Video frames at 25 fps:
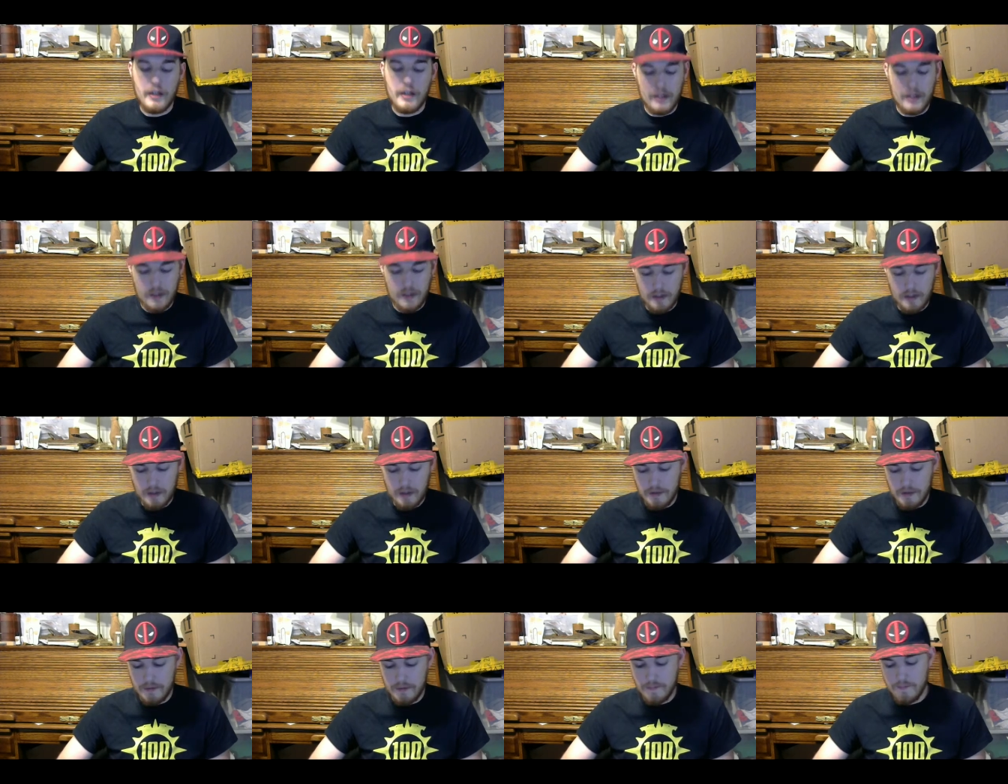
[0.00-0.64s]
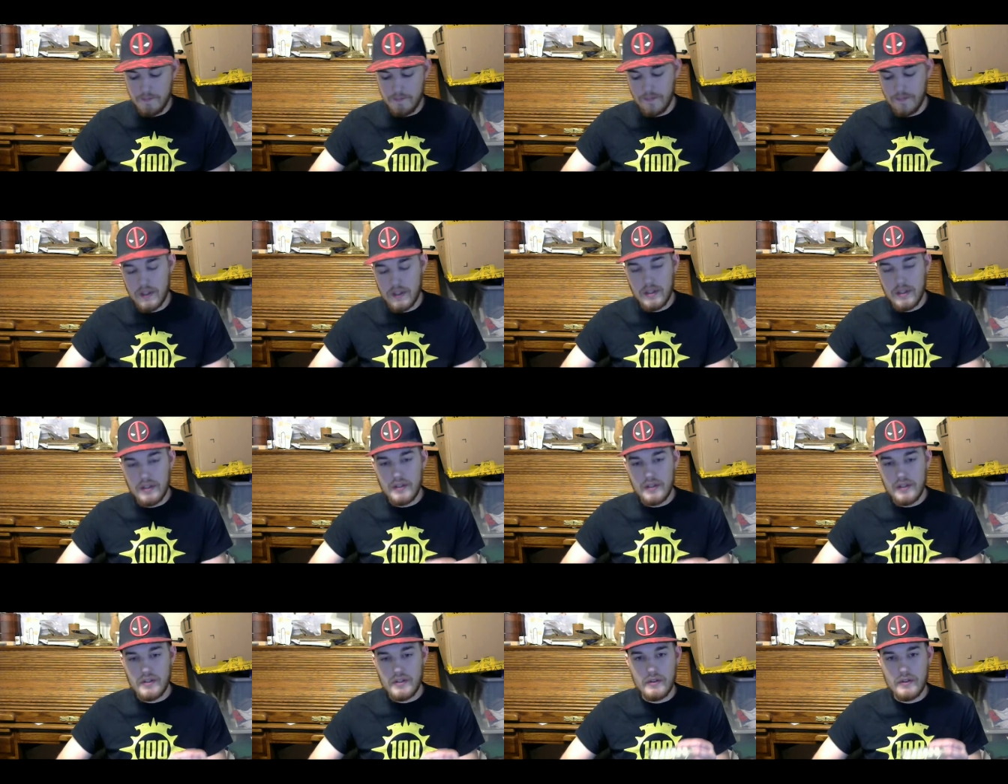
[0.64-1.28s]

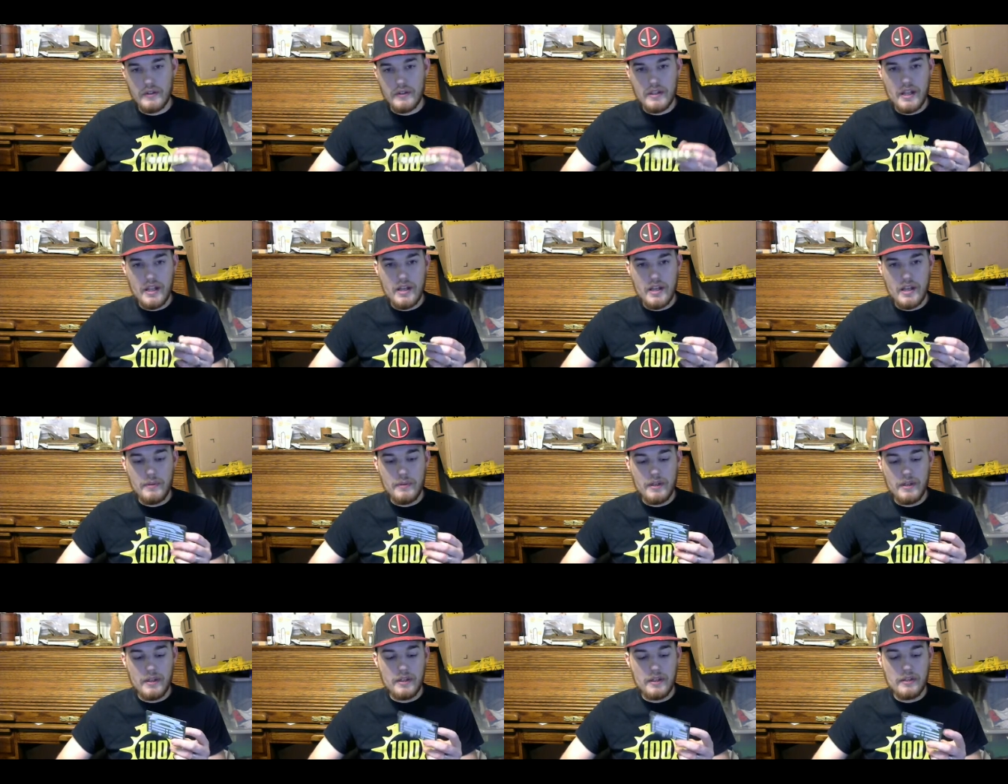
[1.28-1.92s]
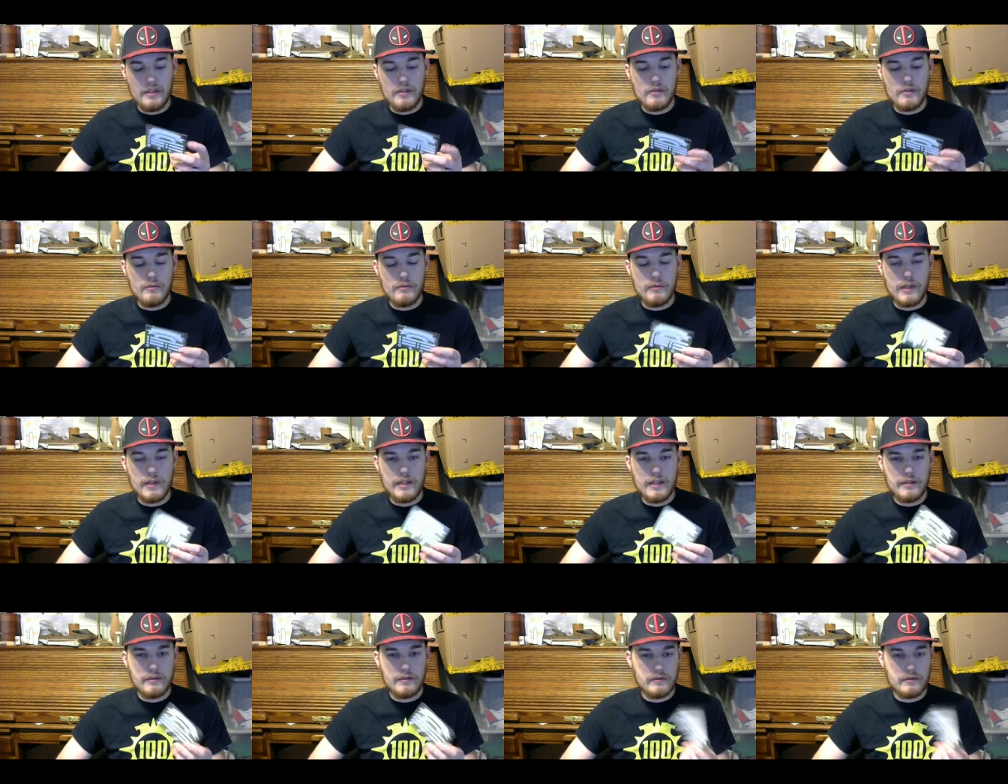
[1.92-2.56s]
So in the campaign, you
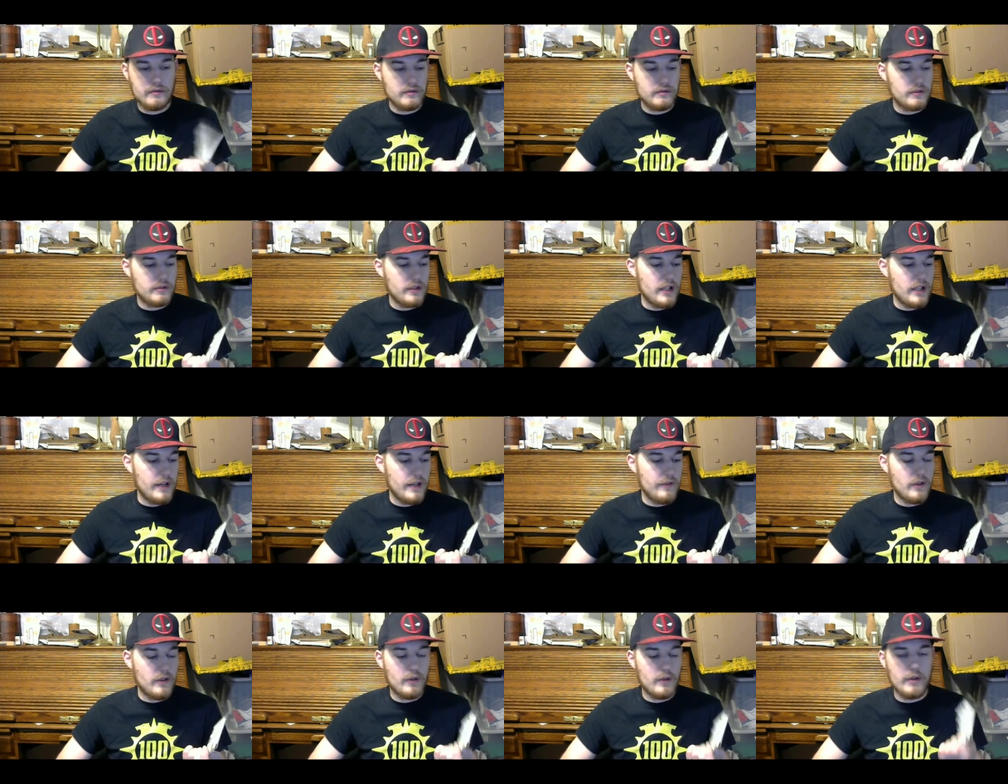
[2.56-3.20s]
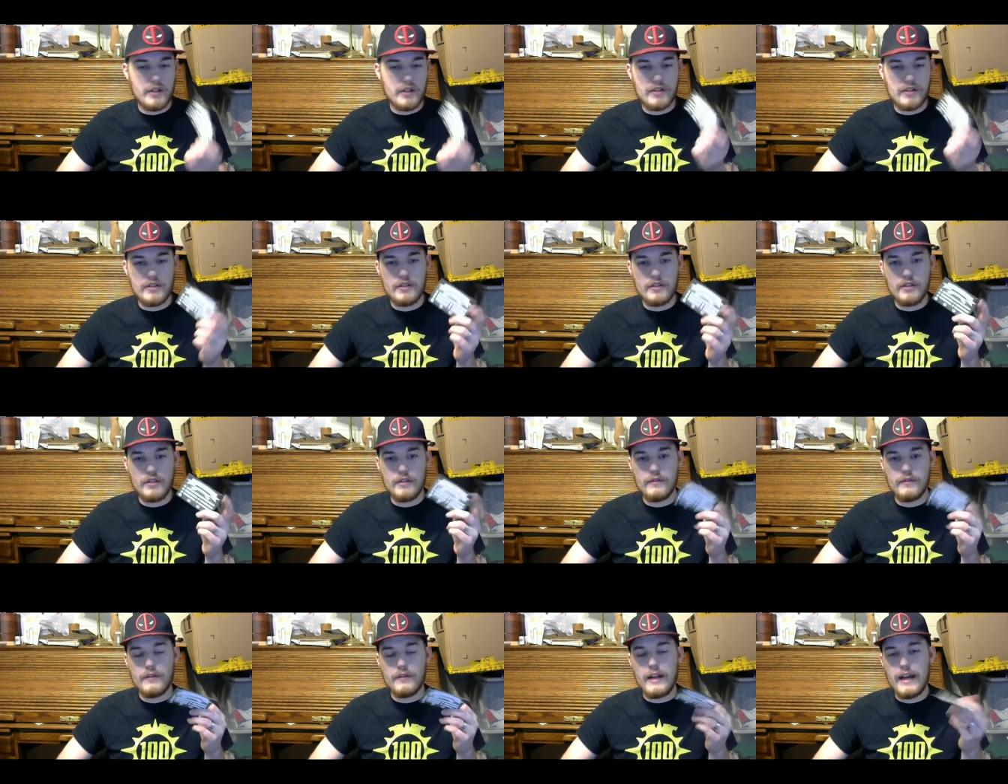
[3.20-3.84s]
might have the question
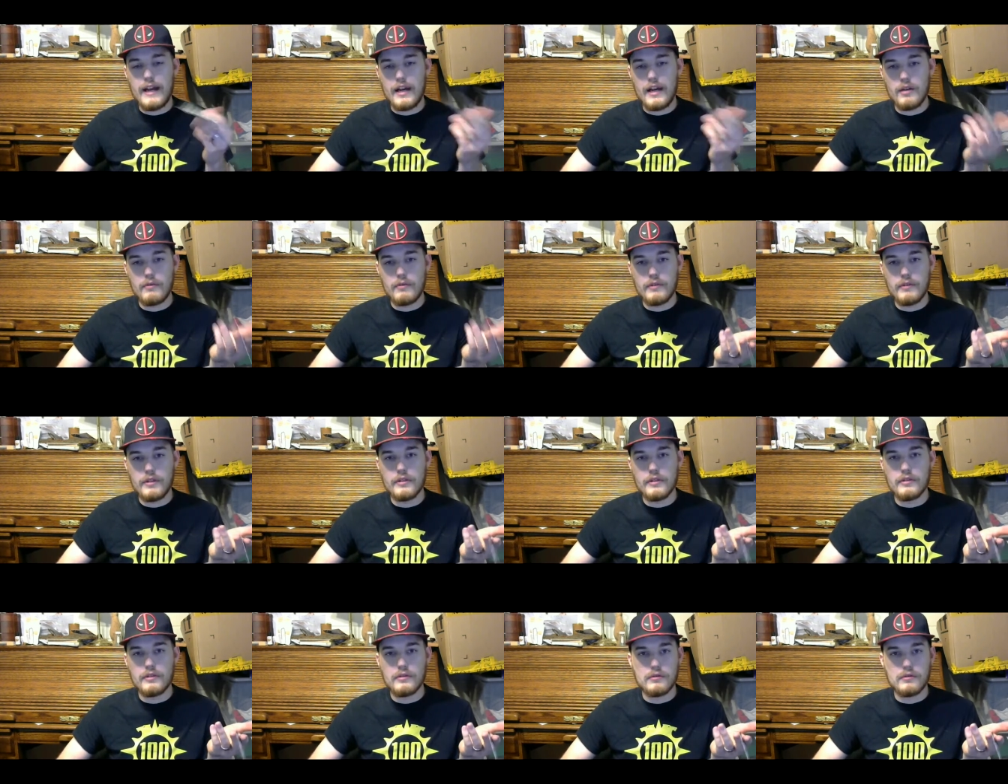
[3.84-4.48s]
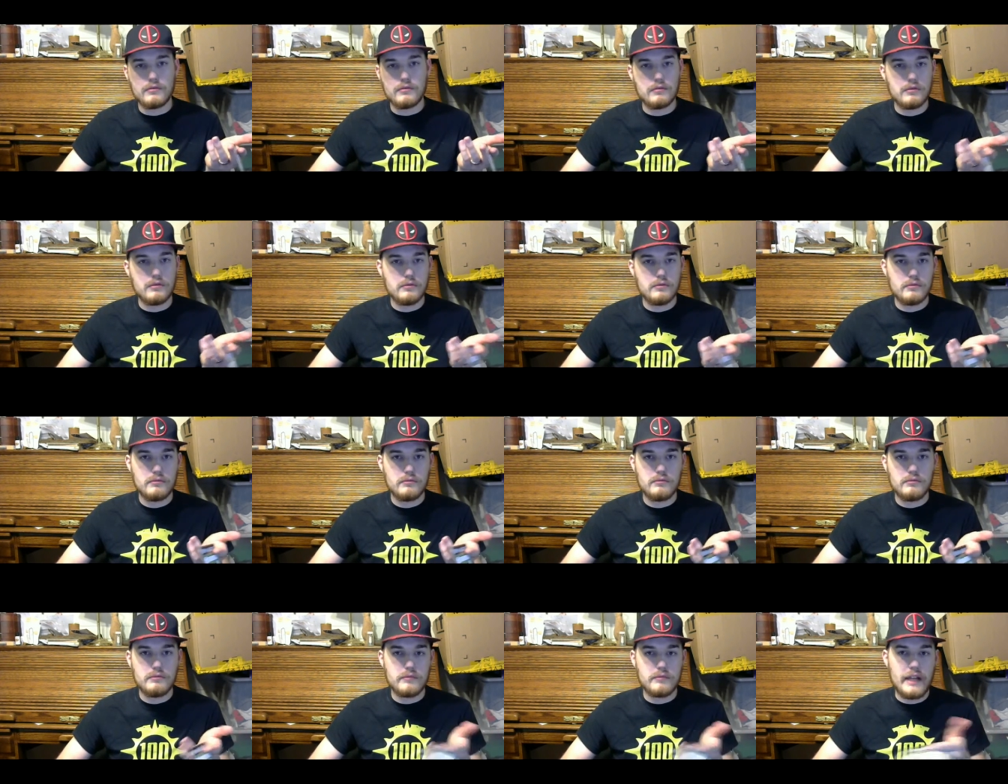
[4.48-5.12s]
of how will
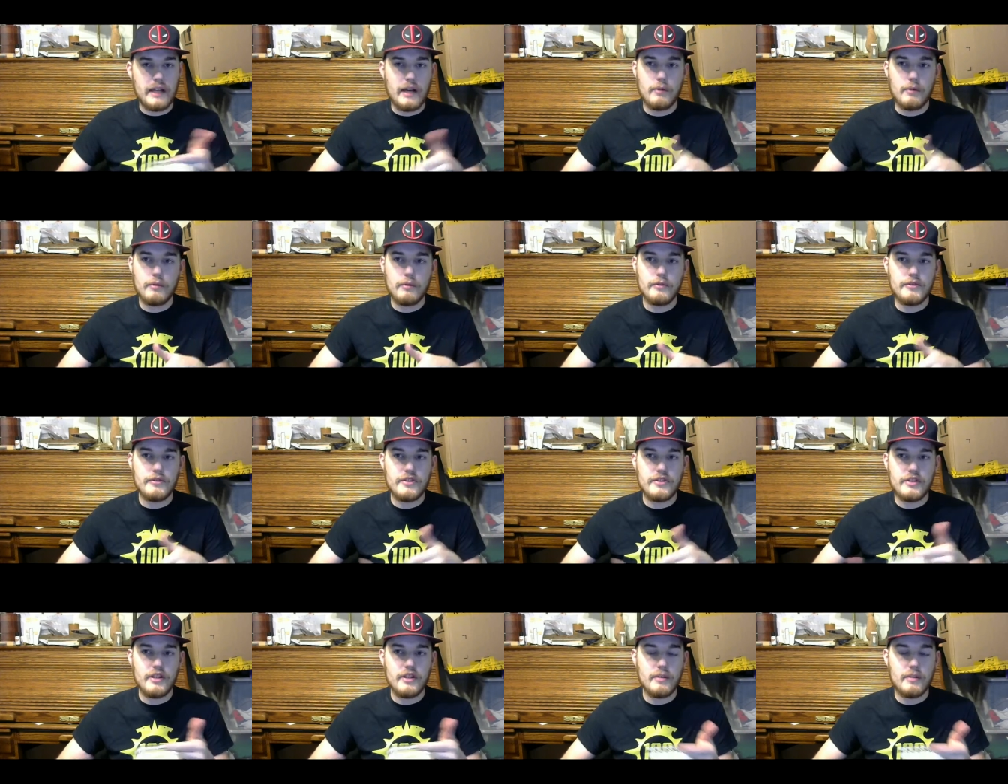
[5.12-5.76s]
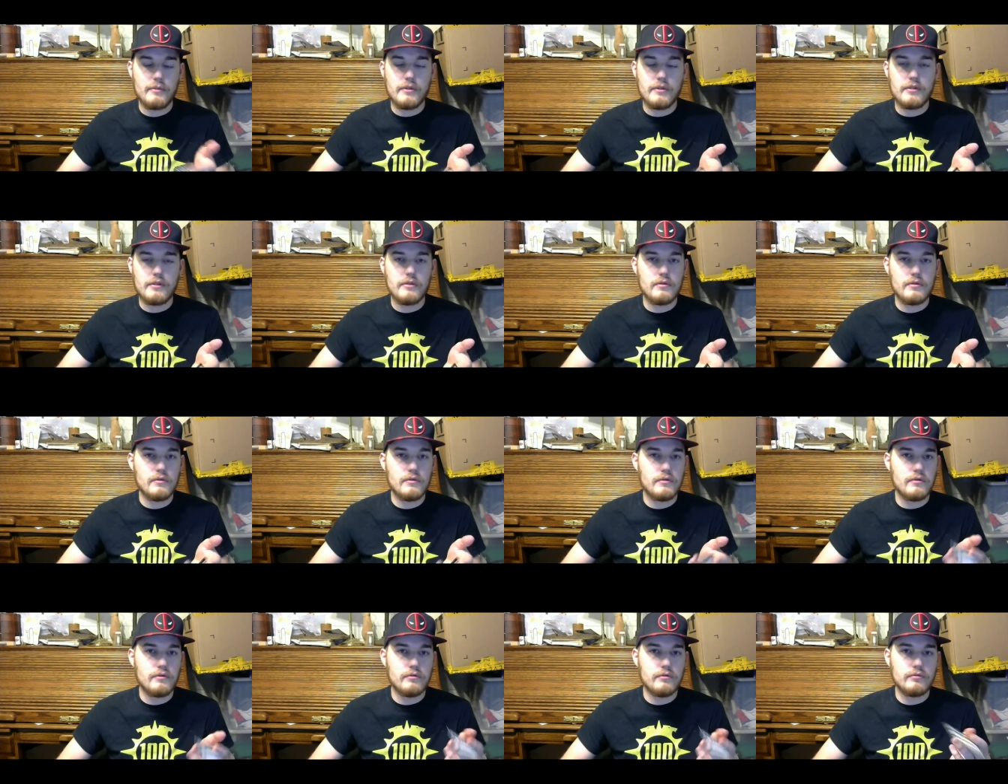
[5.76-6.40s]

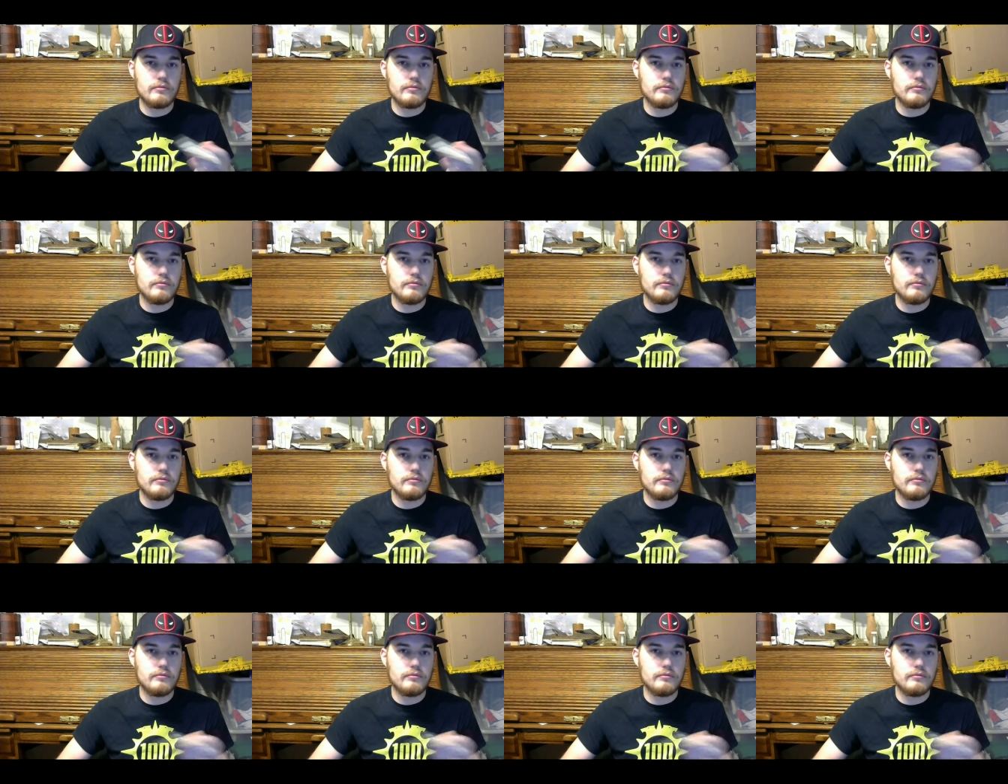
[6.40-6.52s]
GW